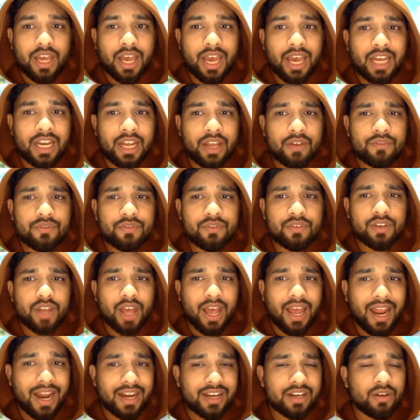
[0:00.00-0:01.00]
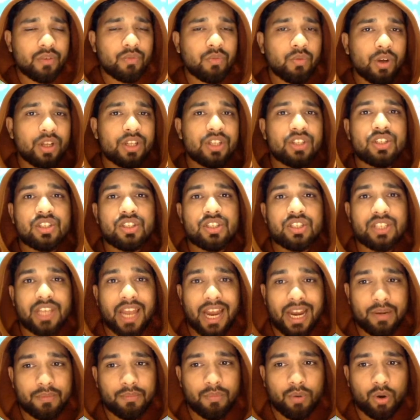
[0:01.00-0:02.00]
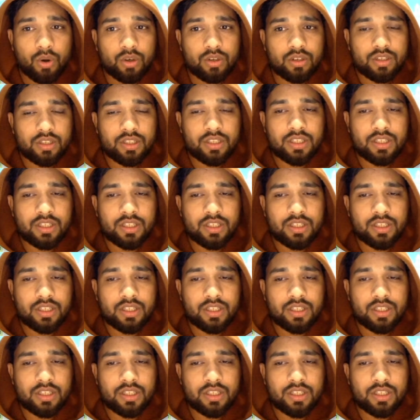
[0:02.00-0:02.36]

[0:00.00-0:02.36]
and I have added one chatbot.